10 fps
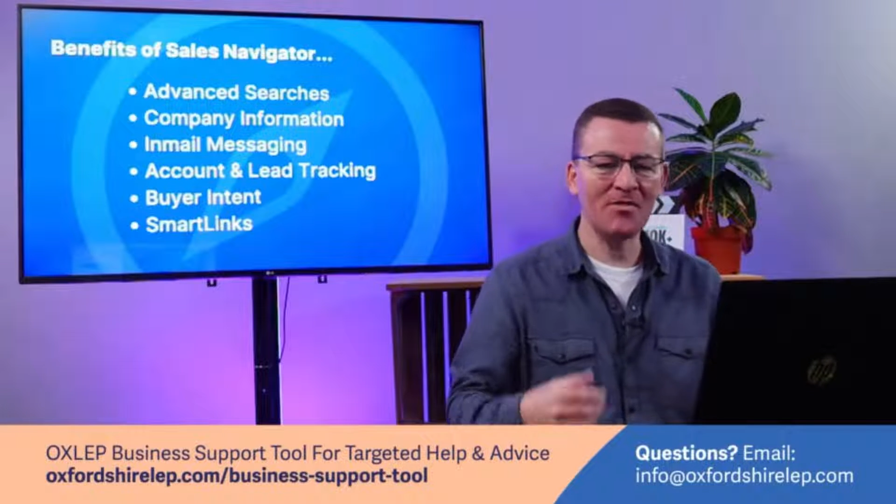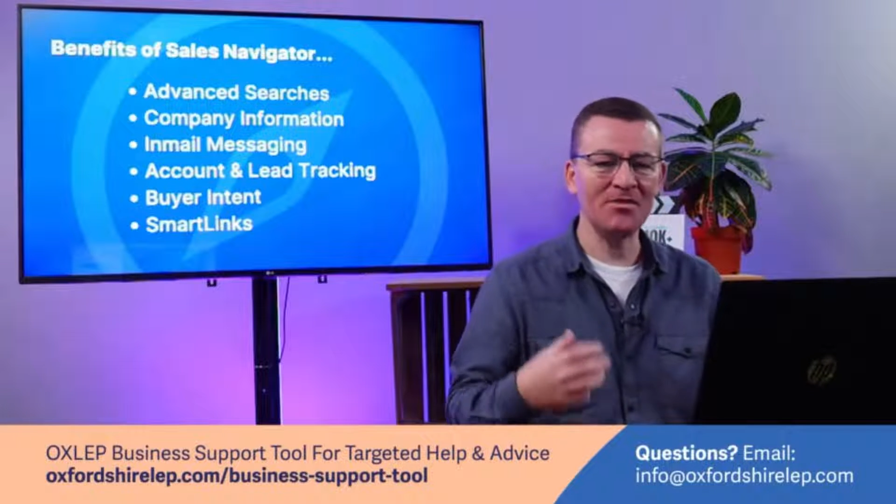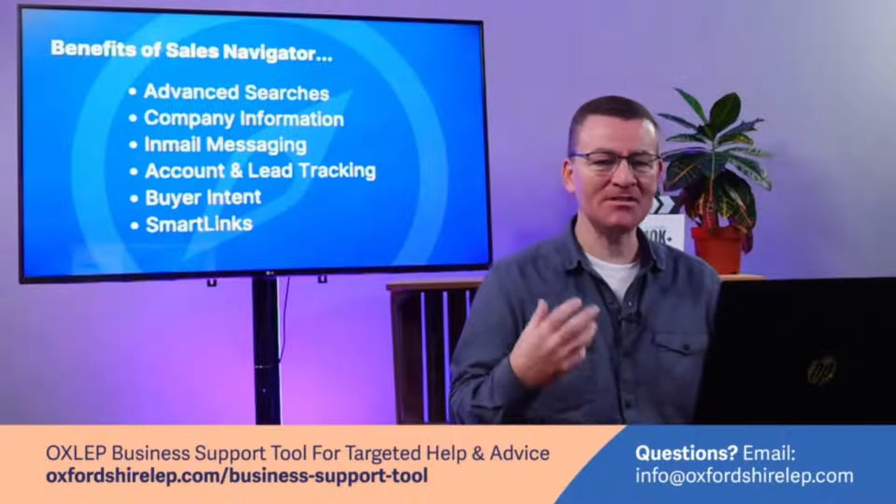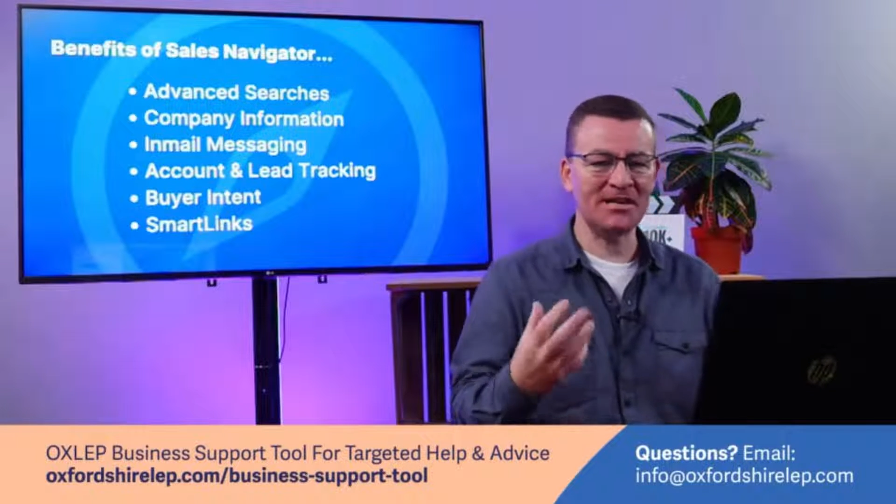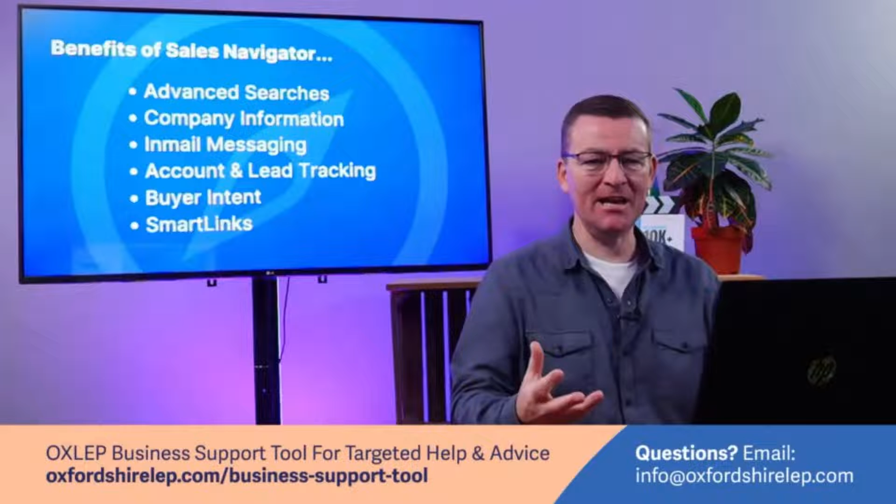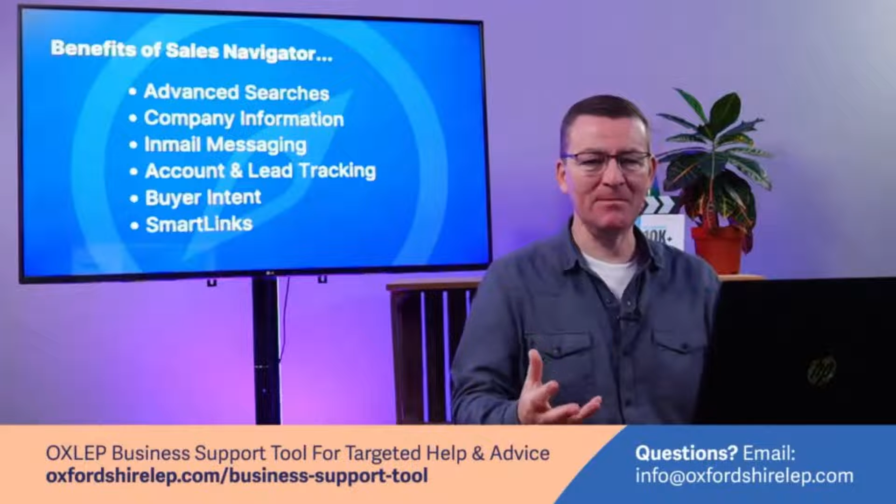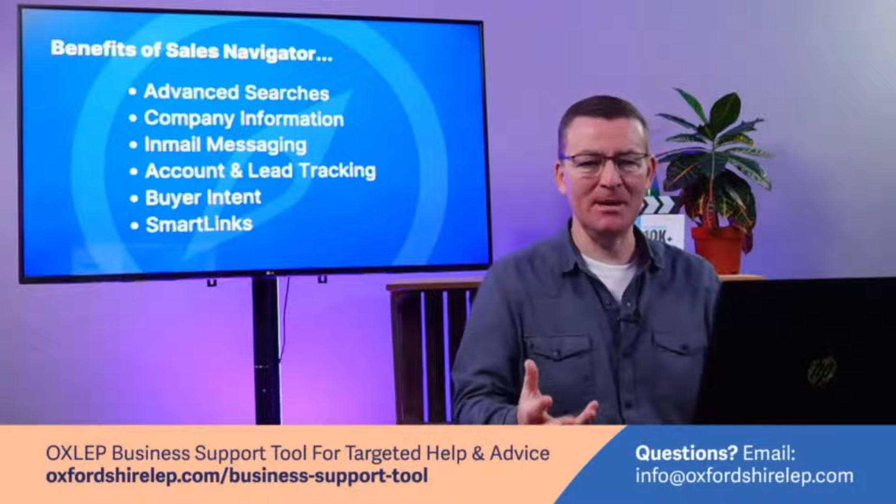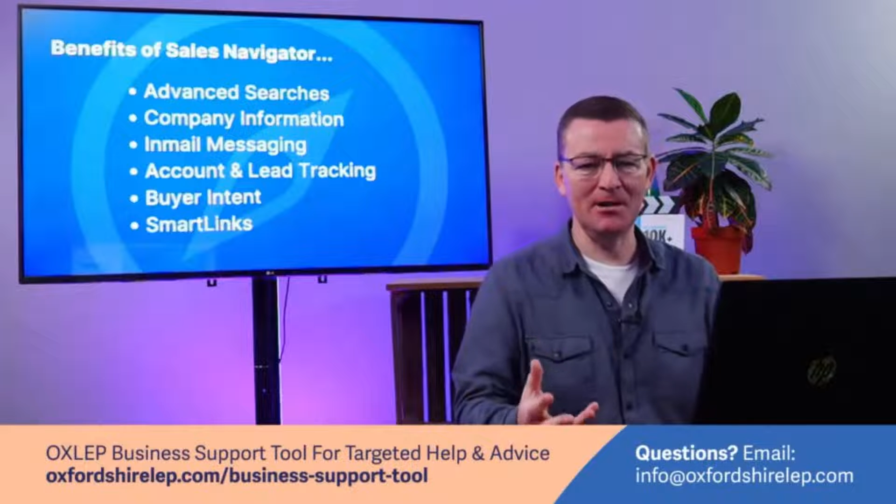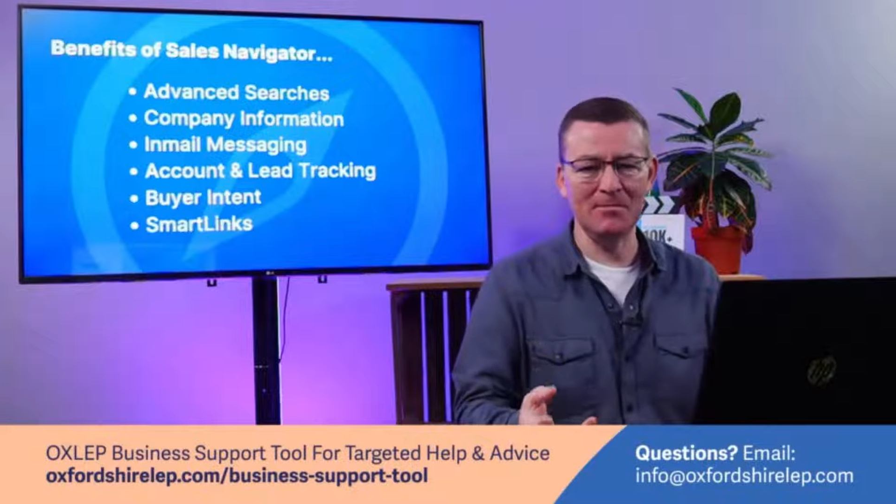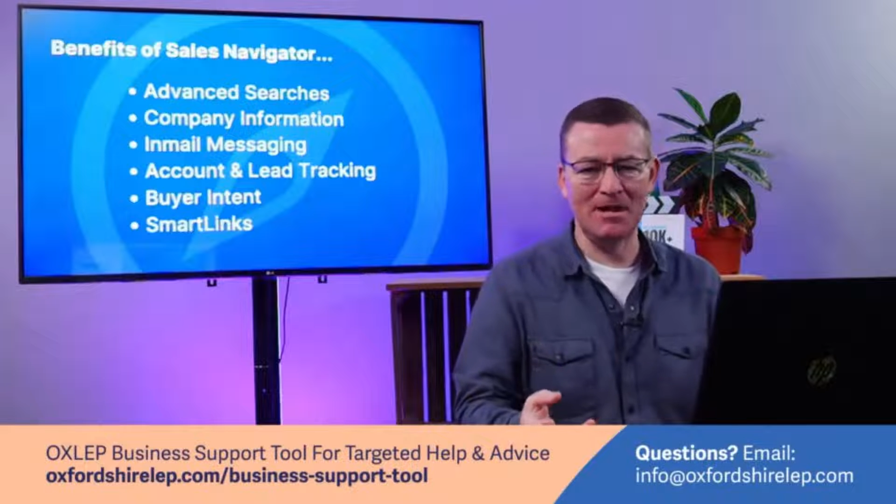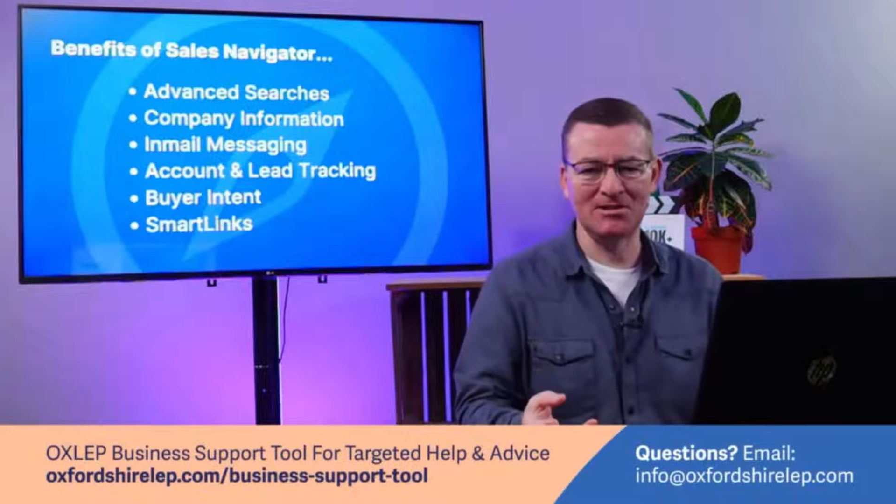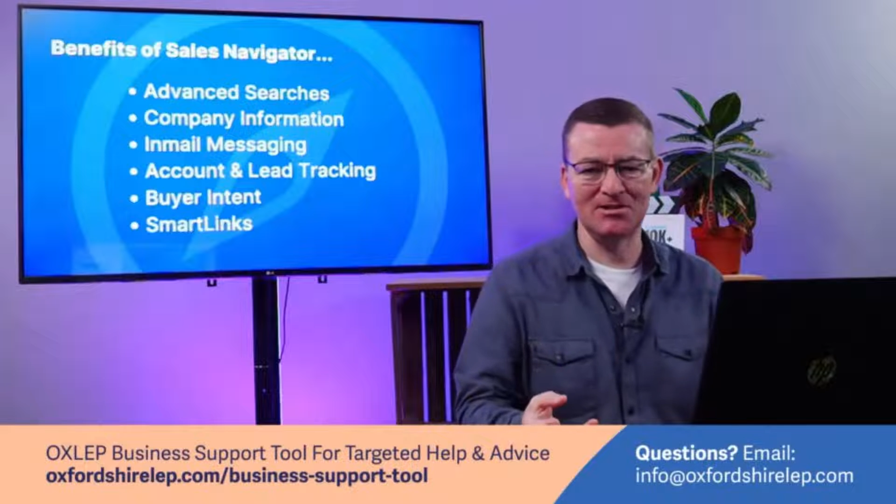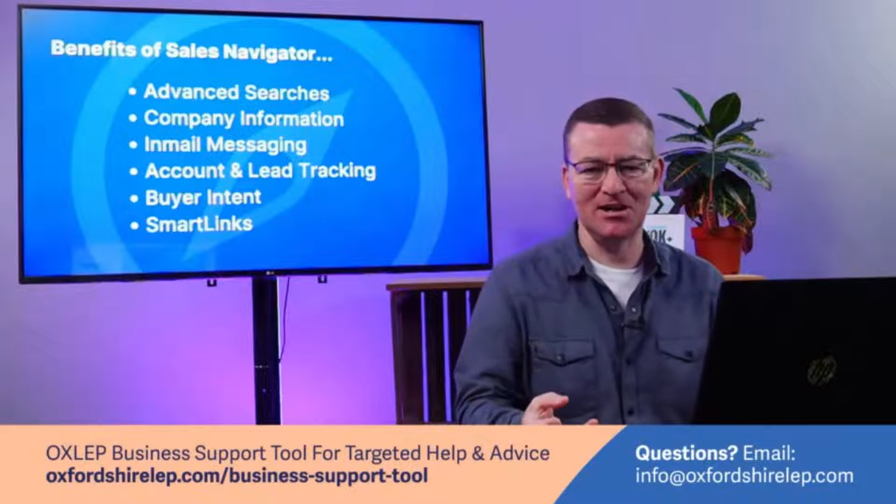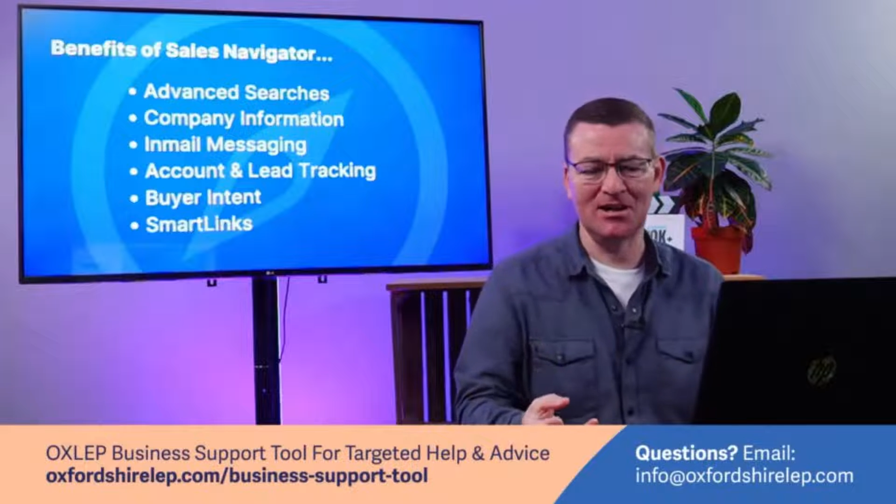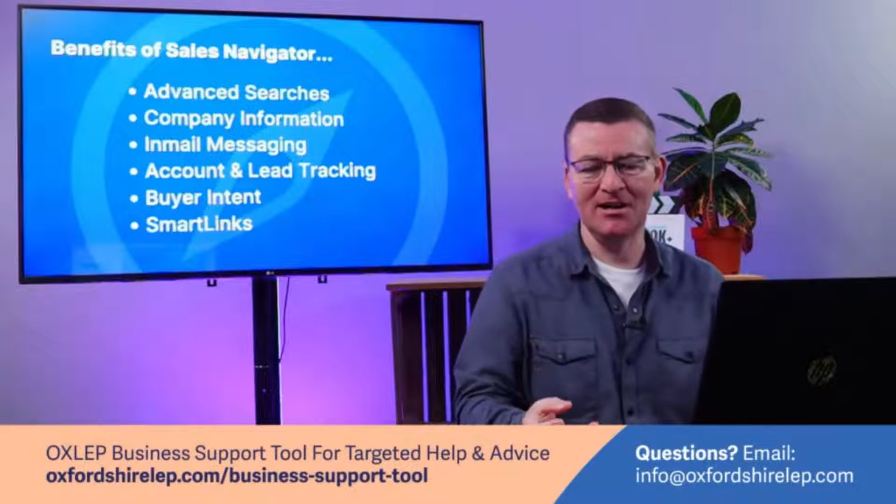There's in-mail
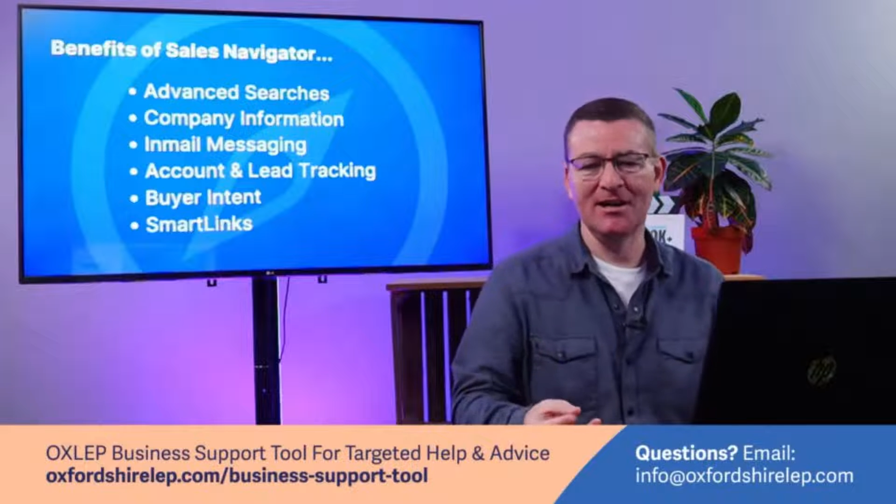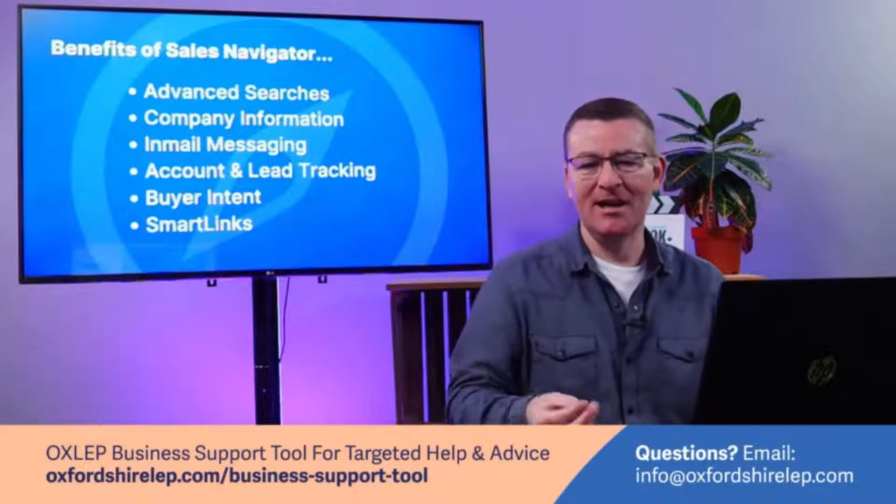messaging.